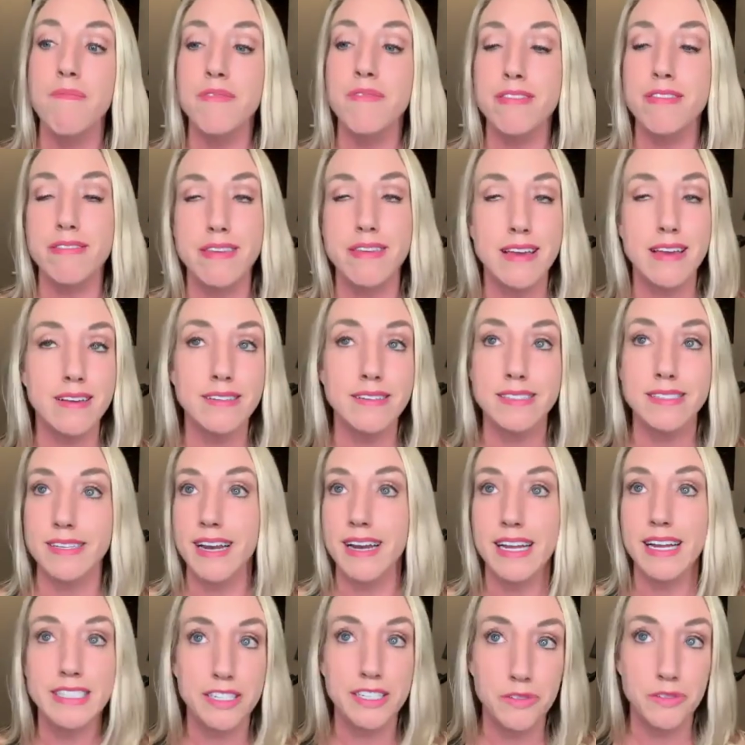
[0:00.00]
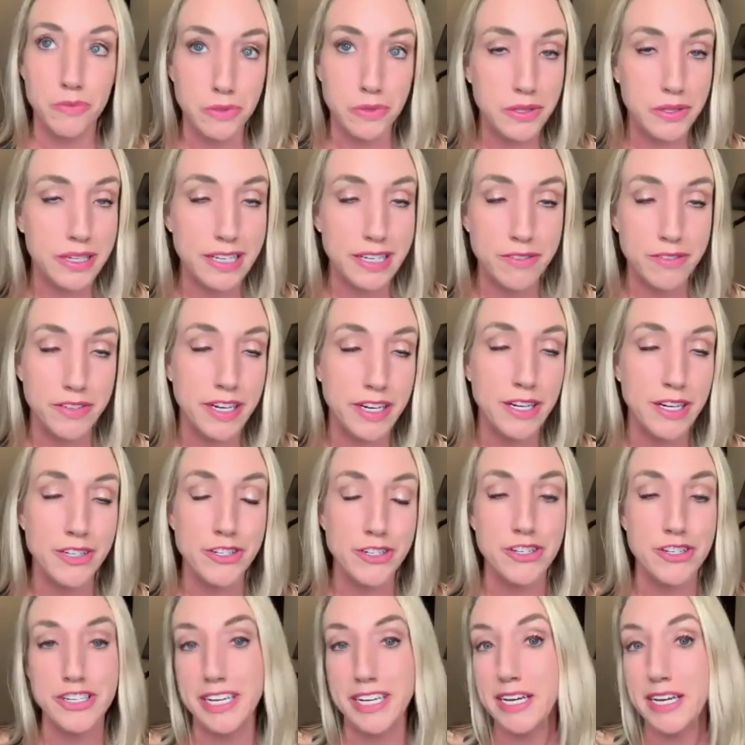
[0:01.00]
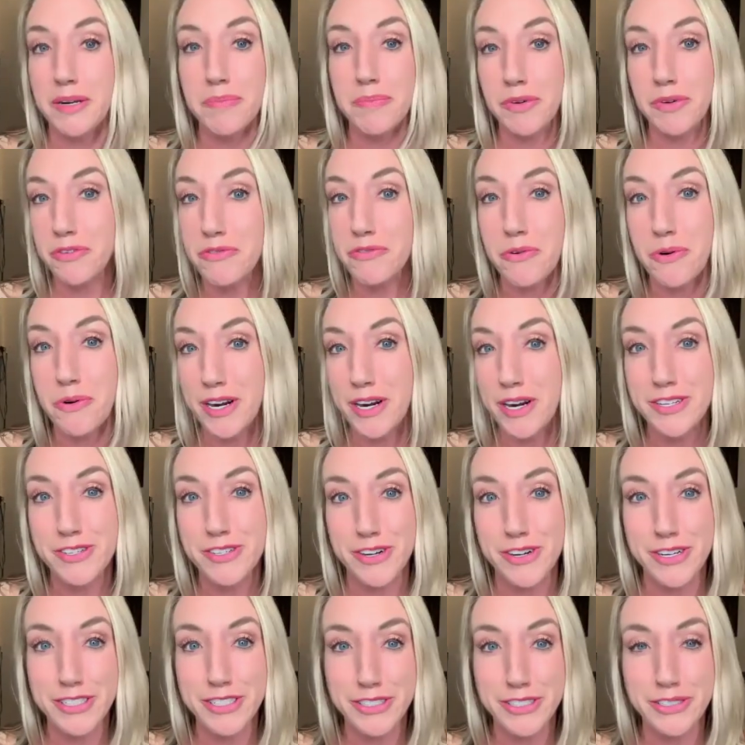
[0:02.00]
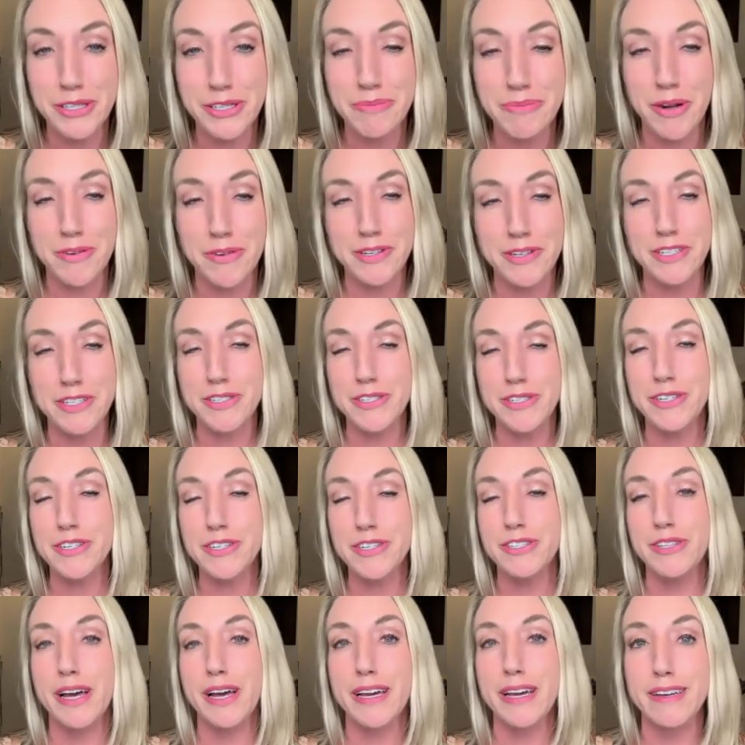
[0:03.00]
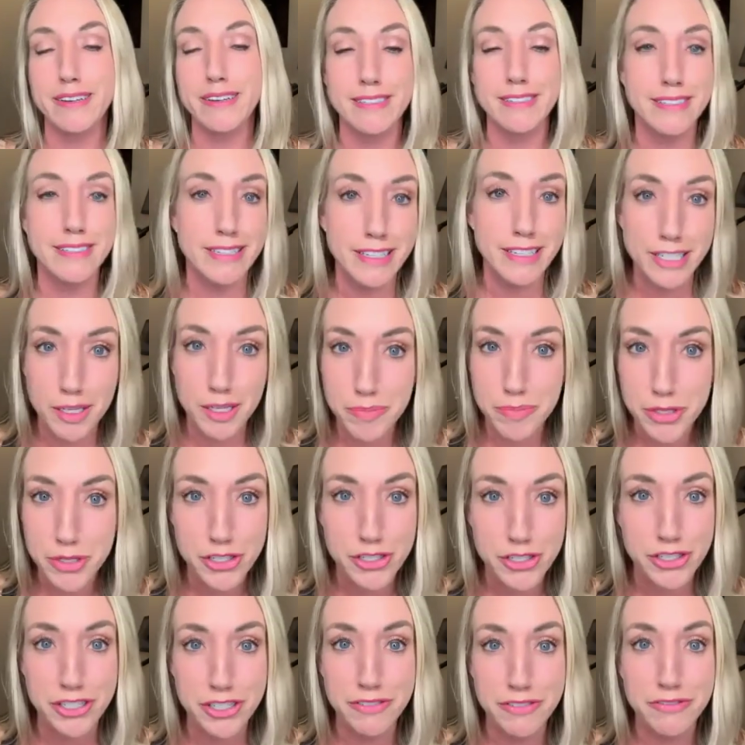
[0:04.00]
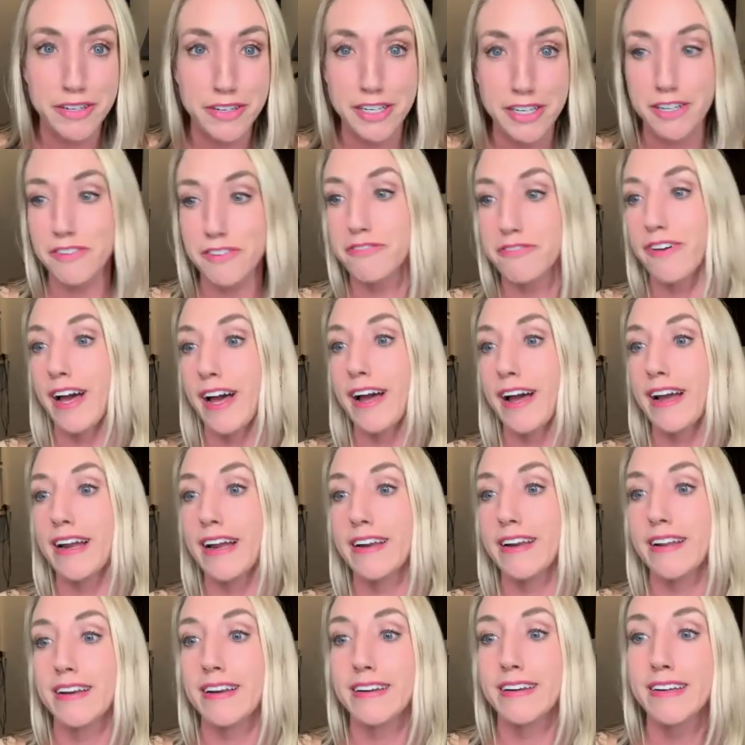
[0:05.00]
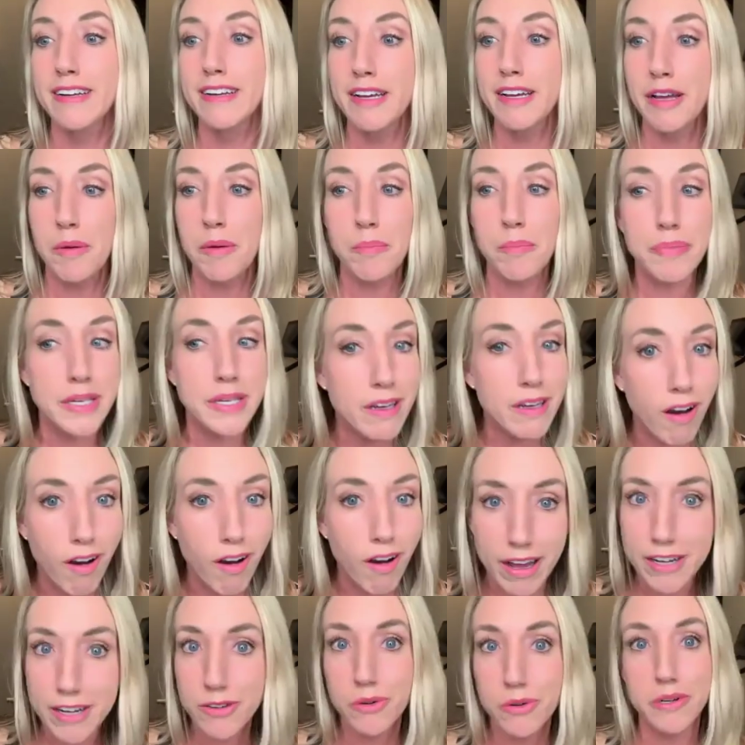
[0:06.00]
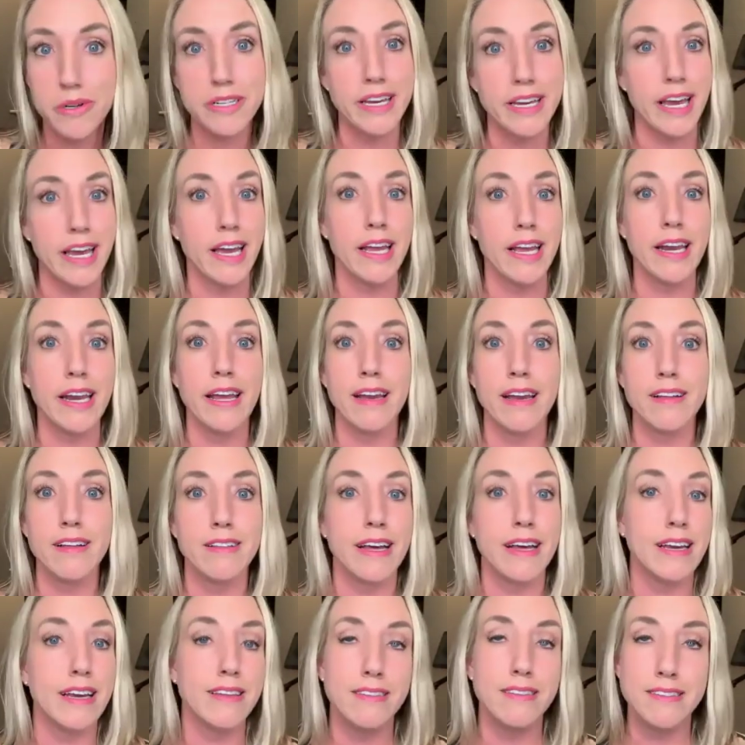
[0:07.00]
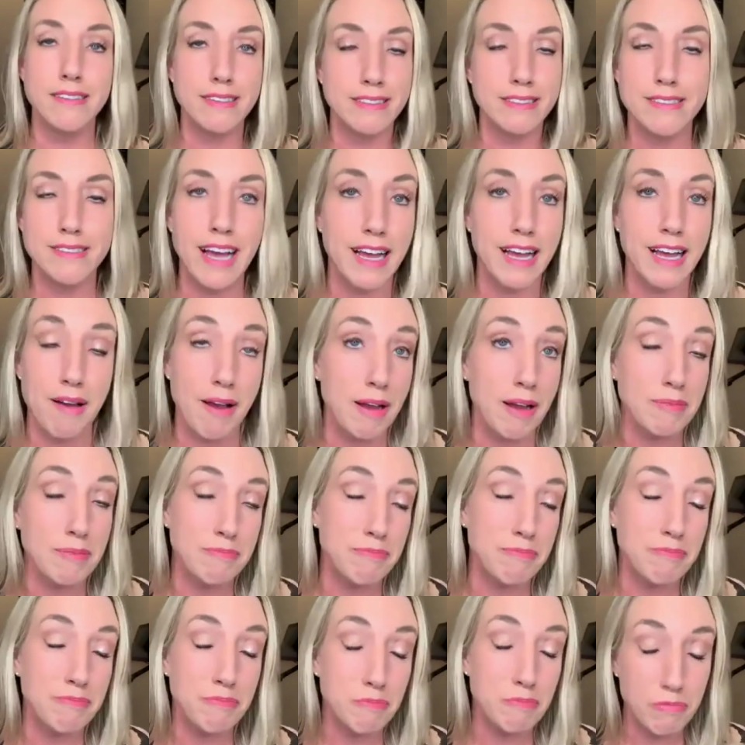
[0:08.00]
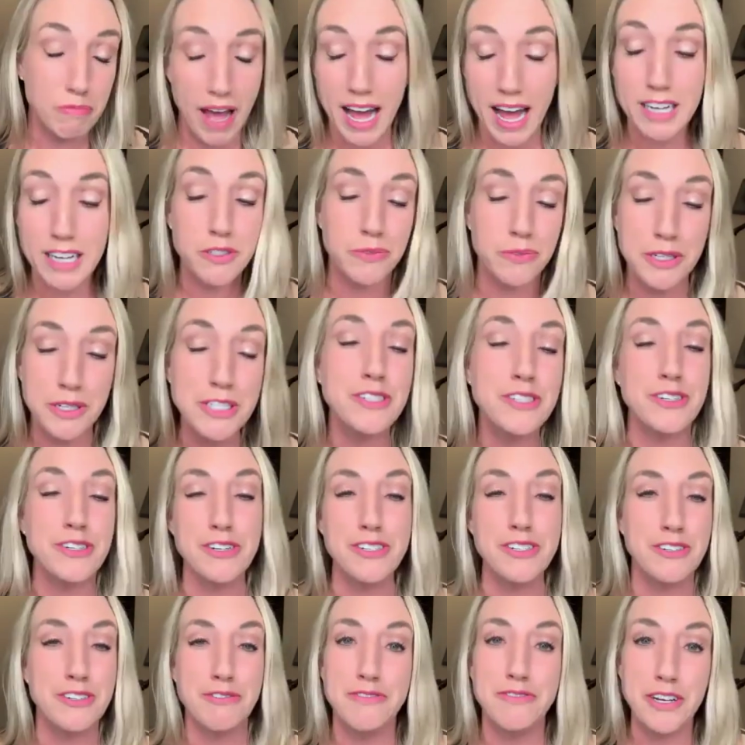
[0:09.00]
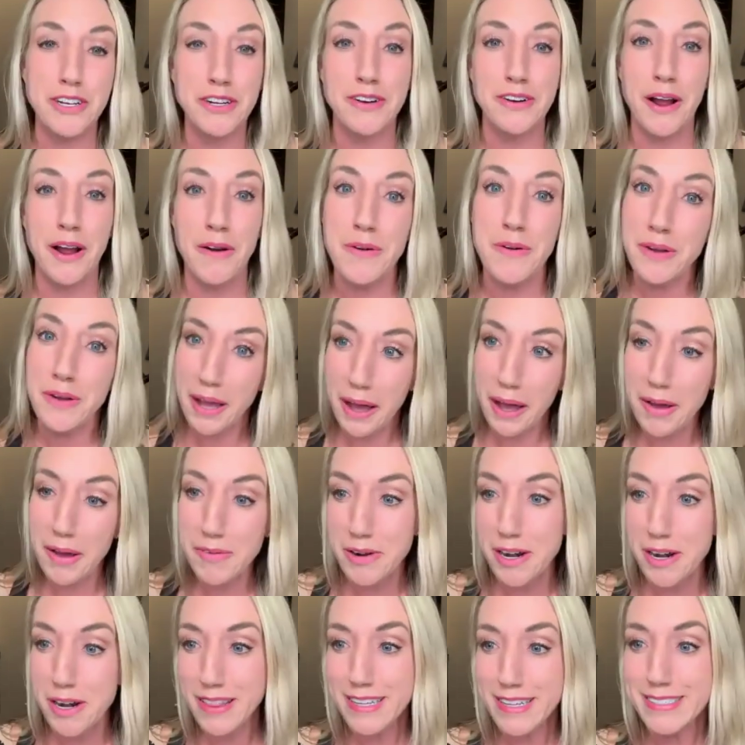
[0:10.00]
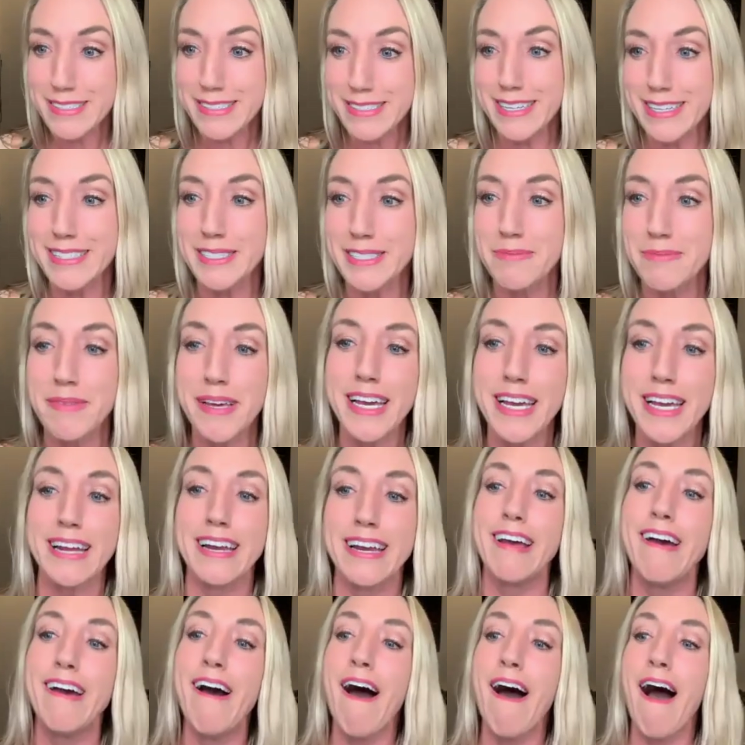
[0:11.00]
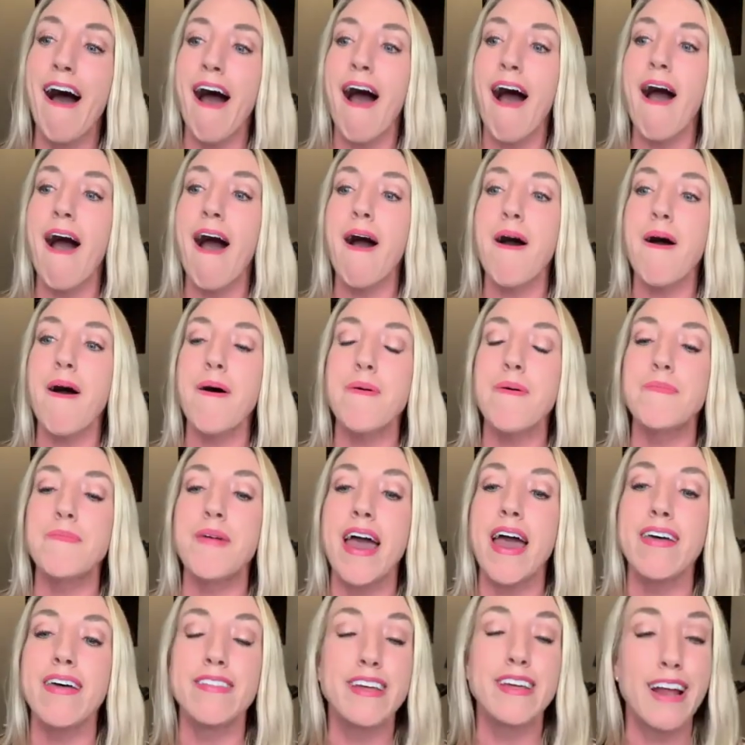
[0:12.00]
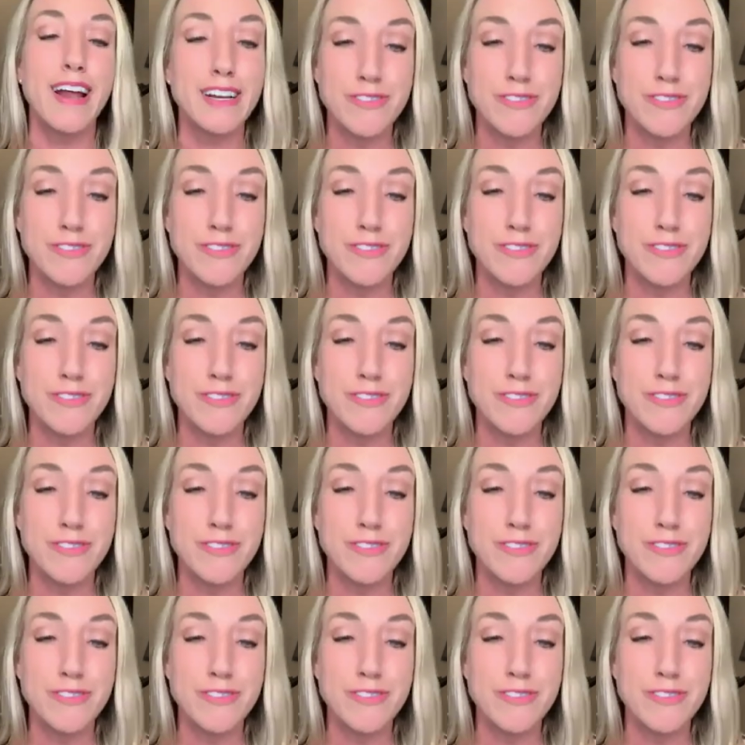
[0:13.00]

Things that I didn't really even understand before I started doing my research, like EWG verified and beyond organic. Like I had to research and figure out, okay, what do these things mean? And then I